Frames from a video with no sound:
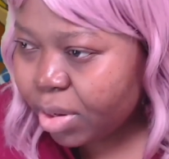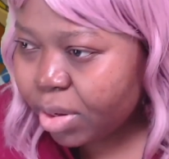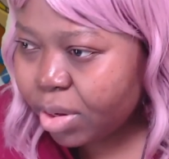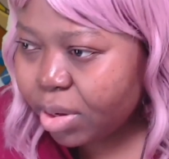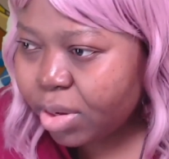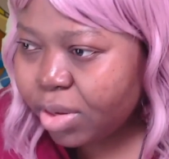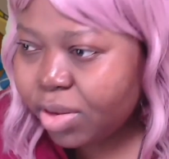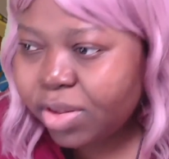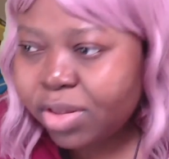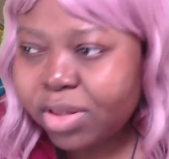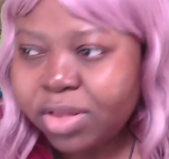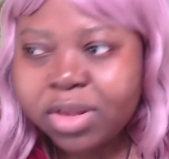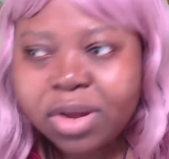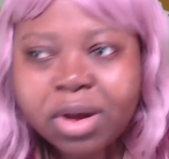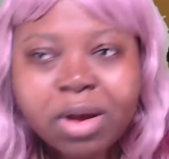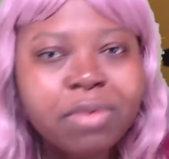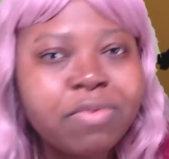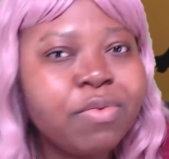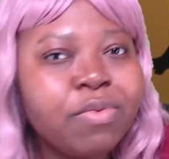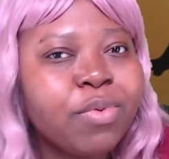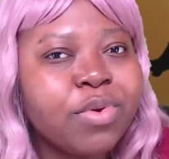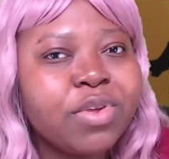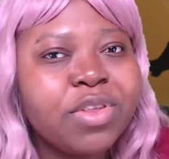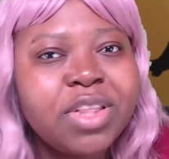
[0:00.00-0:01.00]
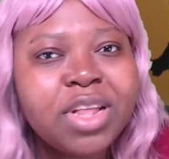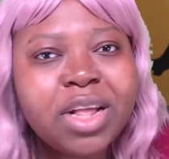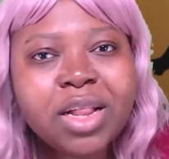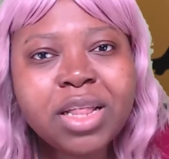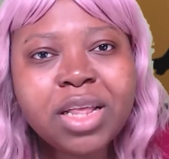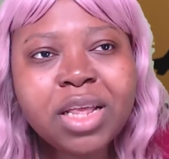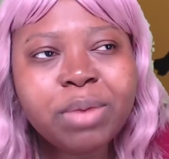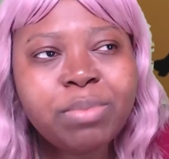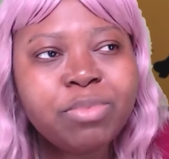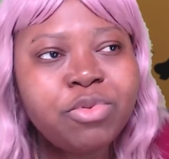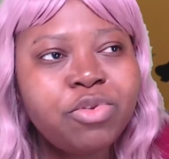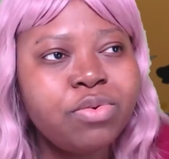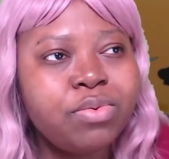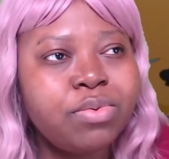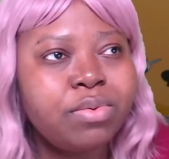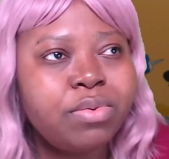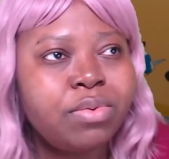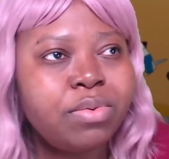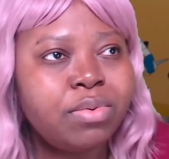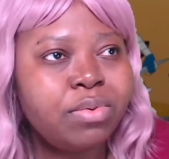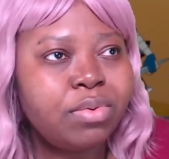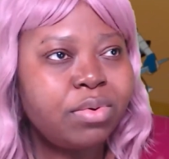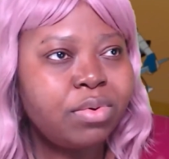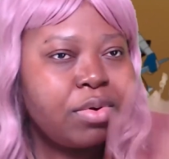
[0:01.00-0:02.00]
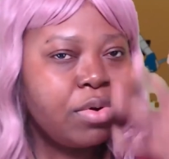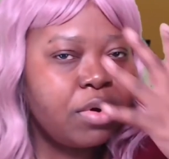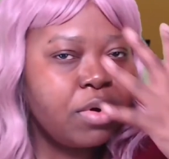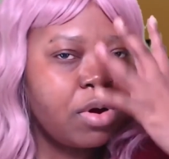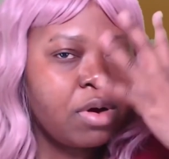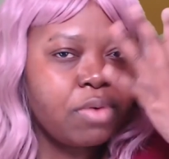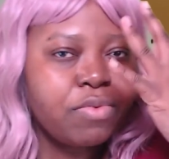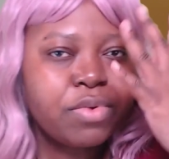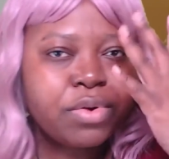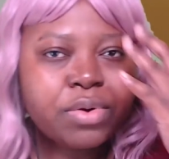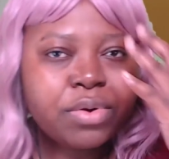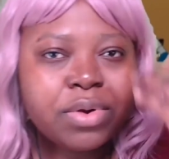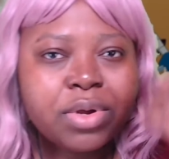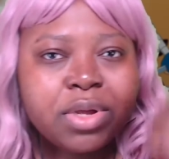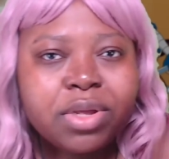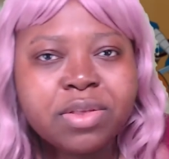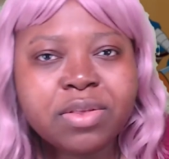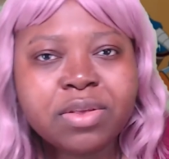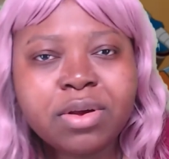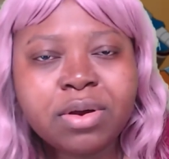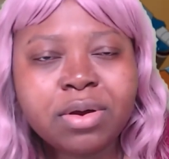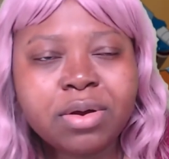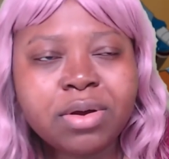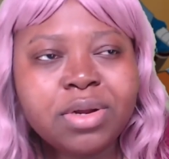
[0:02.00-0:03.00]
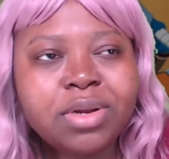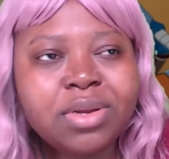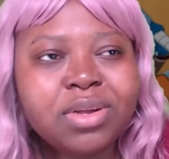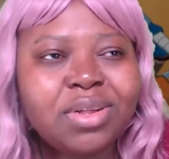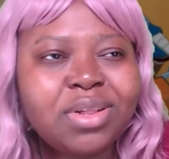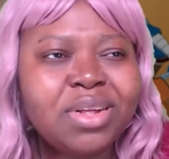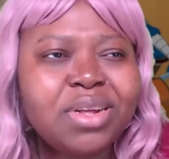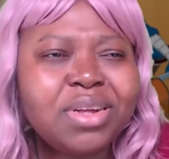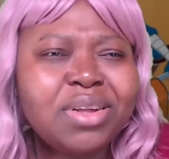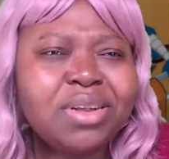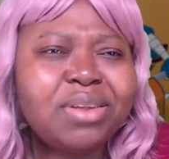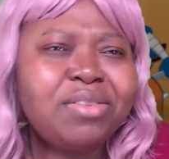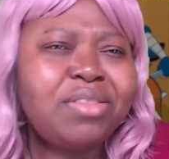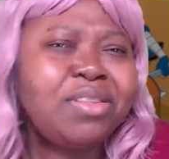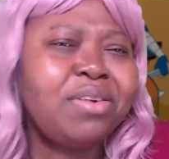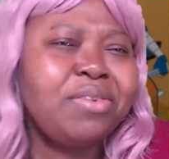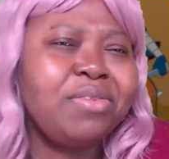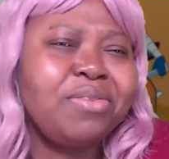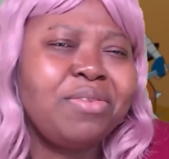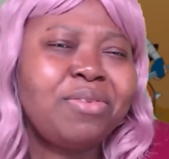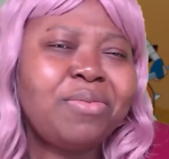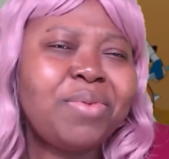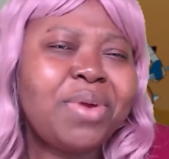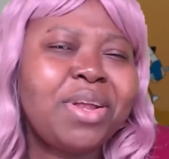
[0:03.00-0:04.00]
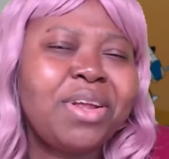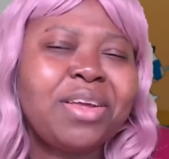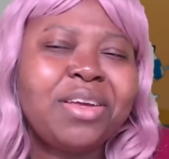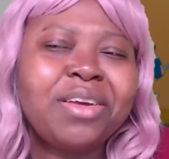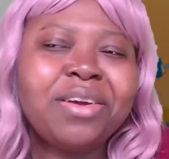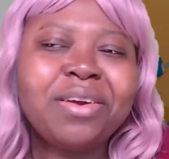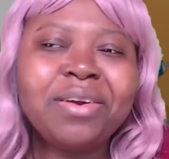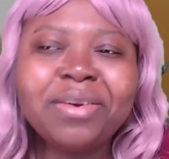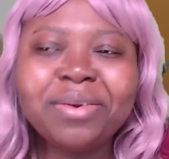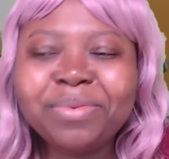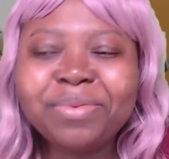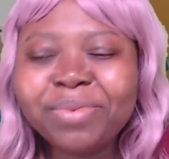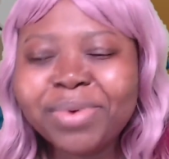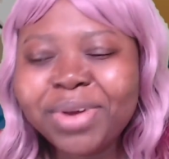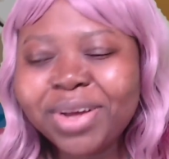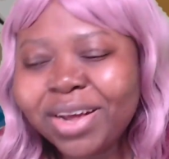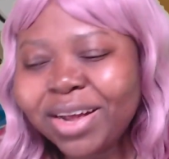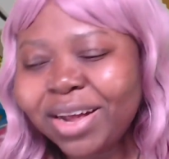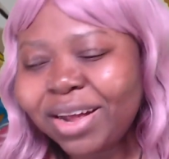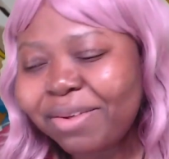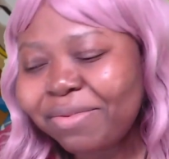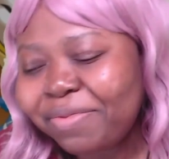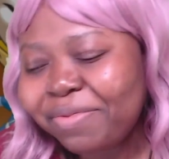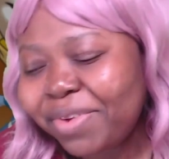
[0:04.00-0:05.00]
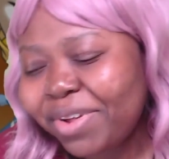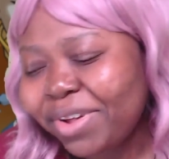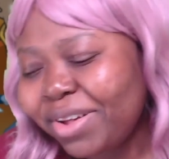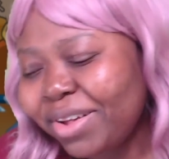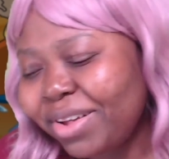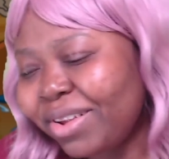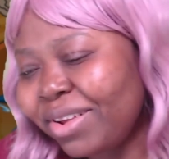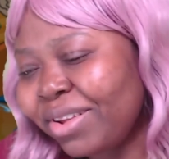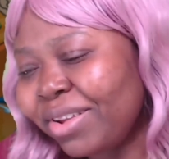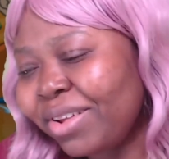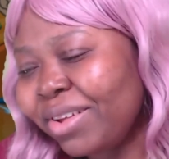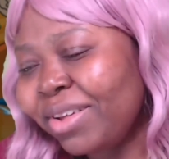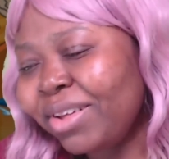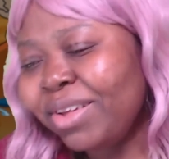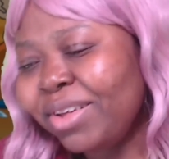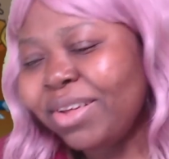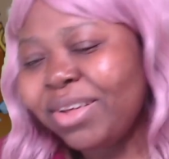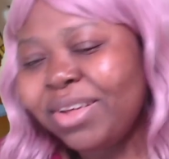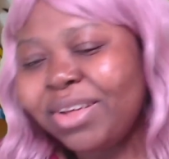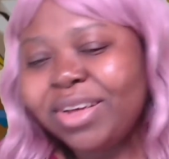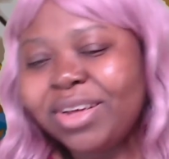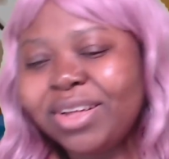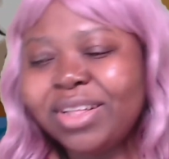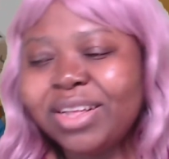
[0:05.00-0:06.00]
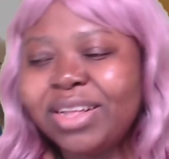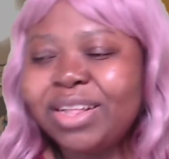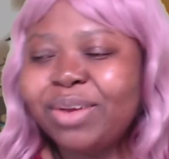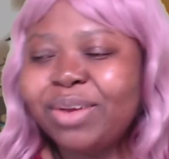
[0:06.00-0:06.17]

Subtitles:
Stuff was telling him to cover his car. And he's like, there's nobody here. We can have fun. And then